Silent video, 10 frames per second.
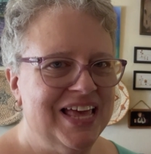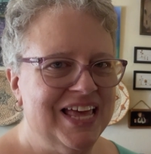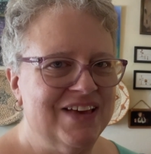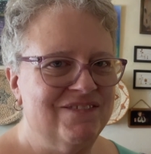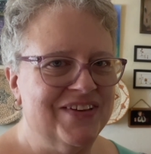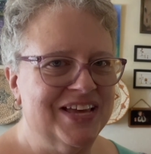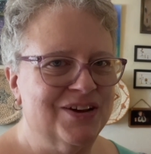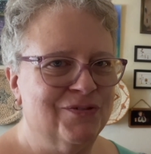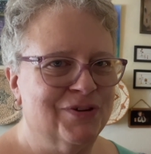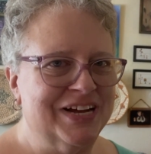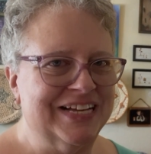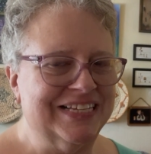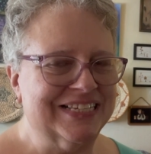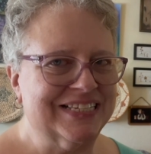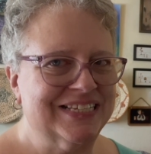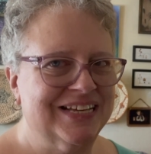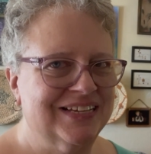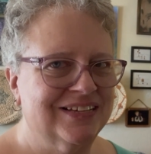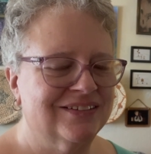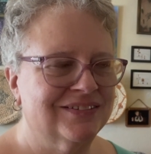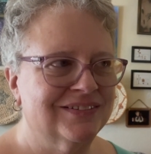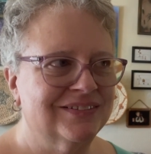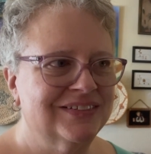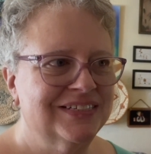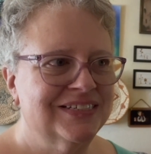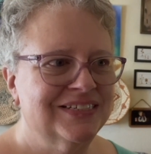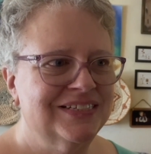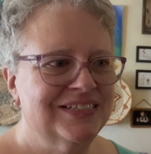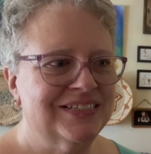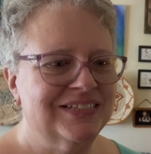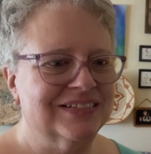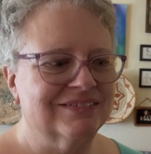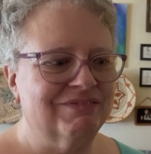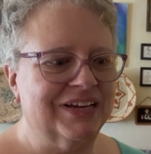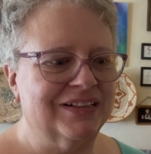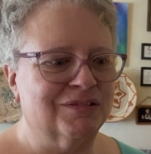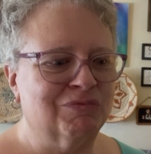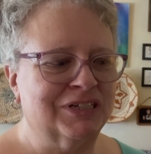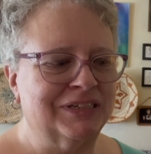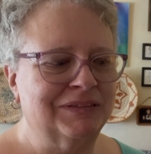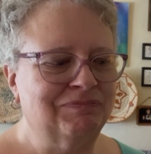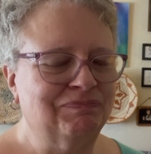if it was still available.